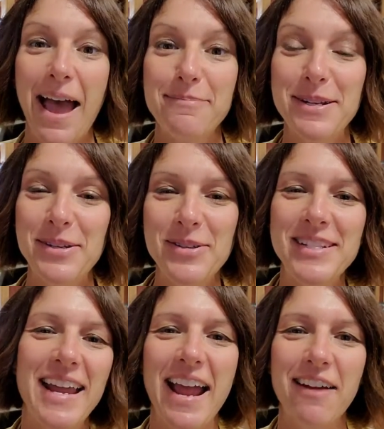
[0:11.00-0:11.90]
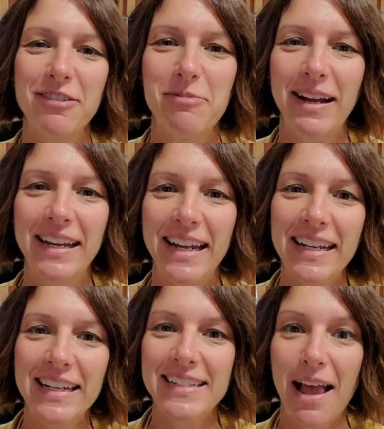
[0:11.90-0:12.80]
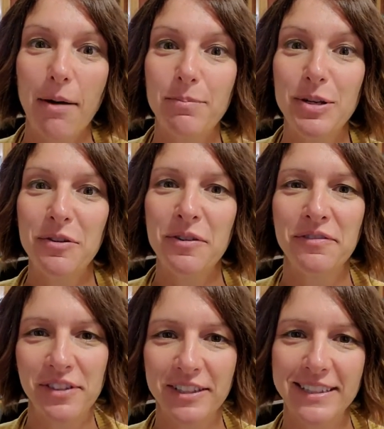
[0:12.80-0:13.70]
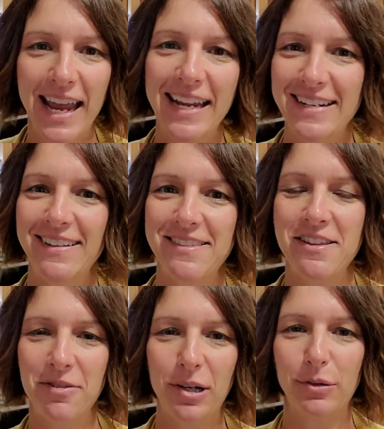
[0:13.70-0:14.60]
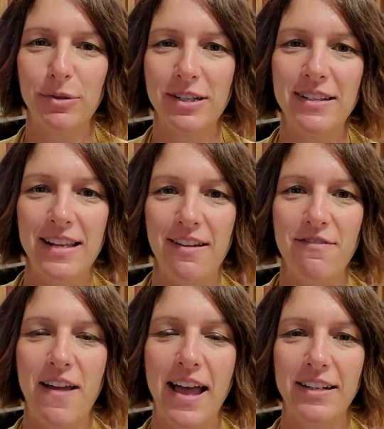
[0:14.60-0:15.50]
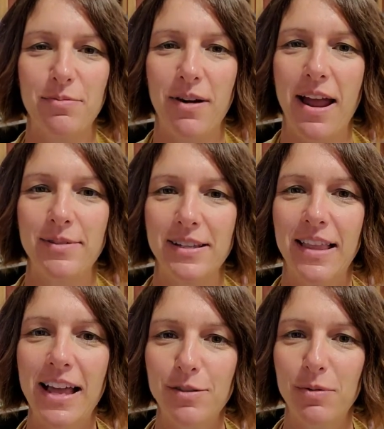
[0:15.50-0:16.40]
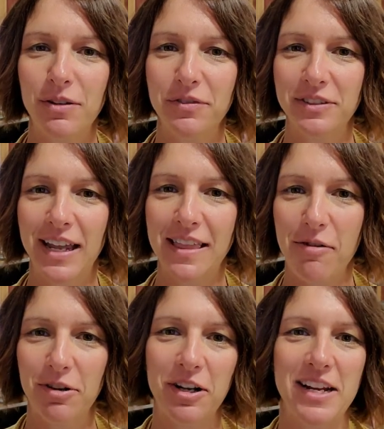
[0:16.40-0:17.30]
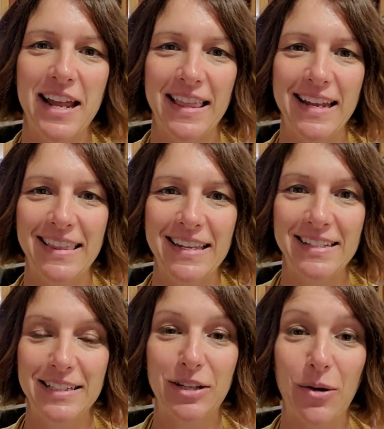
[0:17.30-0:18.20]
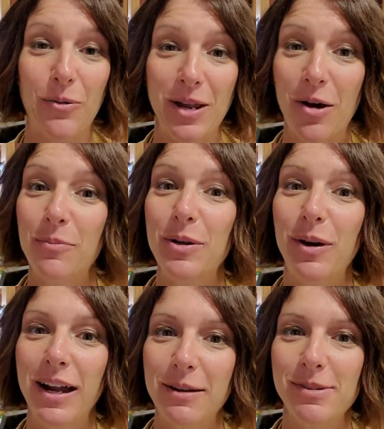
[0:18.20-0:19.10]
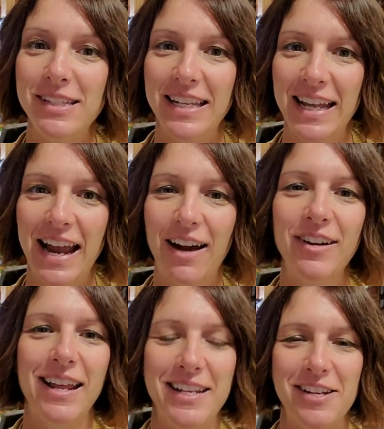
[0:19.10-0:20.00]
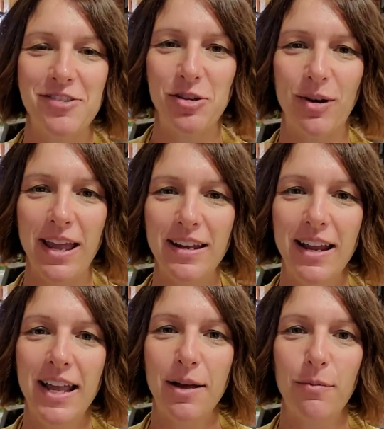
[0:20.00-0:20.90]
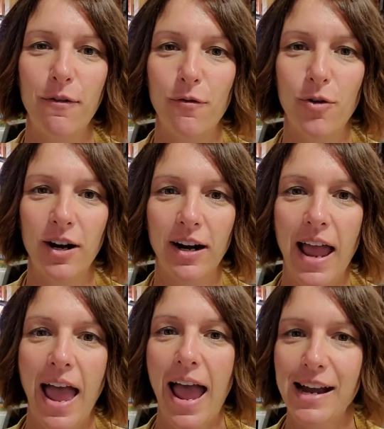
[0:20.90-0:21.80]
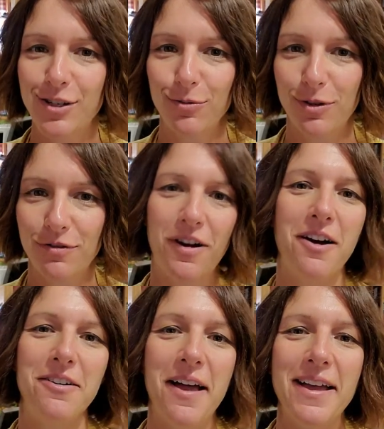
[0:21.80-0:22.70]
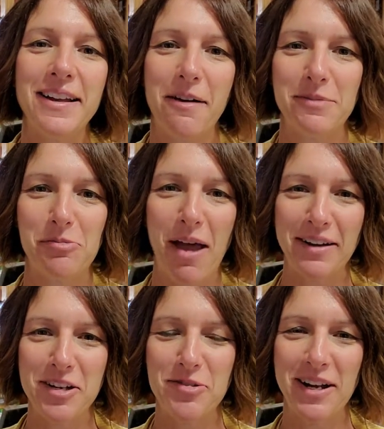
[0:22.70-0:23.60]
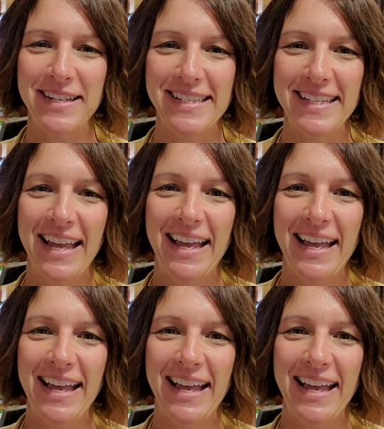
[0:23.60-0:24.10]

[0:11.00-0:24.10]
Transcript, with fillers: Happy Tuesday, everybody. It is a beautiful day here in the North Woods. In fact, perhaps the last beautiful day that we're going to get like this. So we hope you are able to get out and enjoy it before actual fall comes back to us.